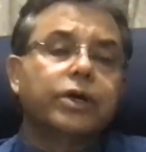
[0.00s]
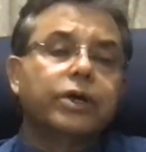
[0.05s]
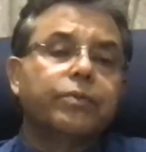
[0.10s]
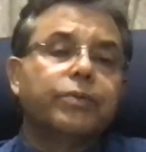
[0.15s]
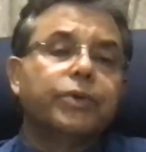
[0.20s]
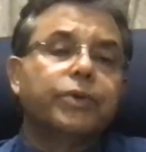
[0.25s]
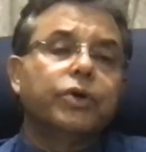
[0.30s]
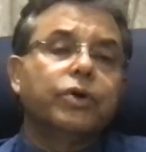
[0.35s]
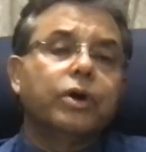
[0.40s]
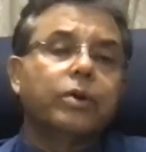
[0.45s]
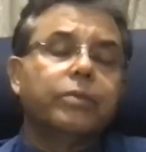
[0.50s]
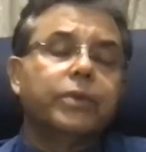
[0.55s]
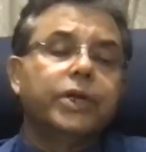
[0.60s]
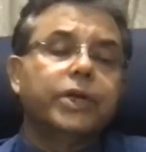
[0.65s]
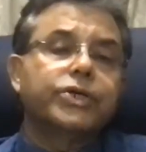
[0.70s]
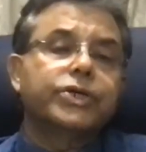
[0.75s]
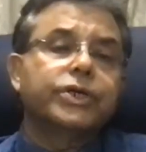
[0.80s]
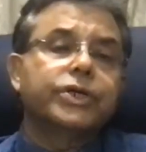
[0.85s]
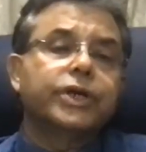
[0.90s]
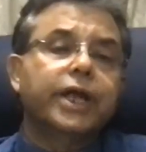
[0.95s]
triple
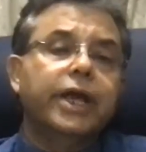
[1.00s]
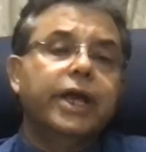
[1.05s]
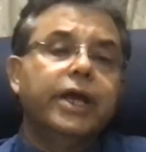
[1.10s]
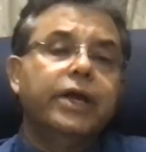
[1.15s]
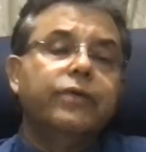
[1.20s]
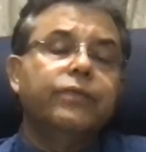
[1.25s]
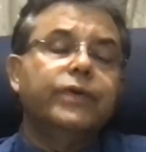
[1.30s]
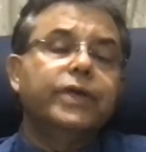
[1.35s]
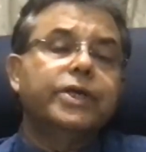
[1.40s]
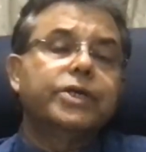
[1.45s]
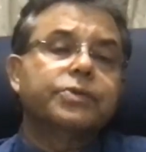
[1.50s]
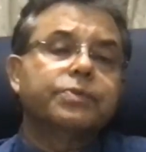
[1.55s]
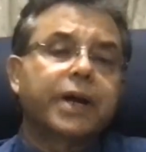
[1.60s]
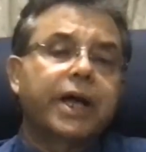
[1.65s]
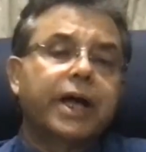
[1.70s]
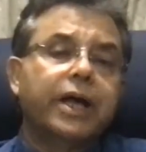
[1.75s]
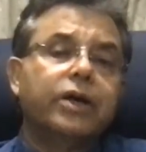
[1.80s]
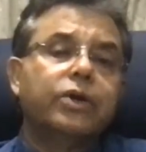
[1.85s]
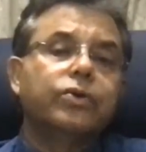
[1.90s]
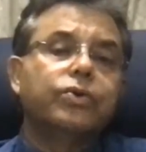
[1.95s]
combination 8 weeks
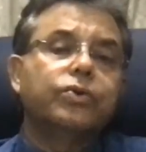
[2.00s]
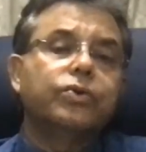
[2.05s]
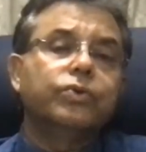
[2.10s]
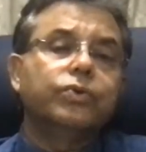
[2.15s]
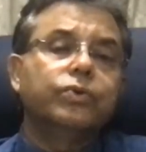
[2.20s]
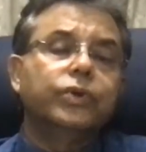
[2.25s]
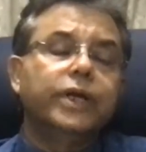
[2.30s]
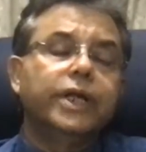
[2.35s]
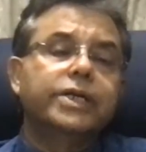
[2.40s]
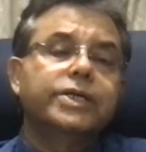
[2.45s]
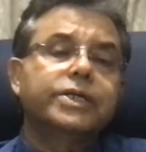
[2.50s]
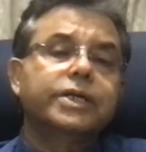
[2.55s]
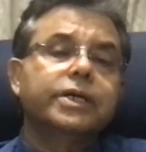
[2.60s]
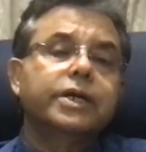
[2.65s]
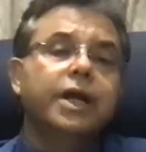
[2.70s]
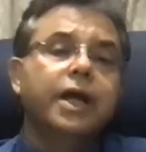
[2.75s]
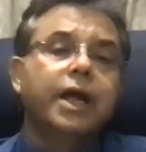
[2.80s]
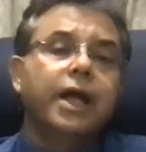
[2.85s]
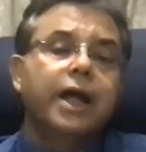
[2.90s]
prior to laser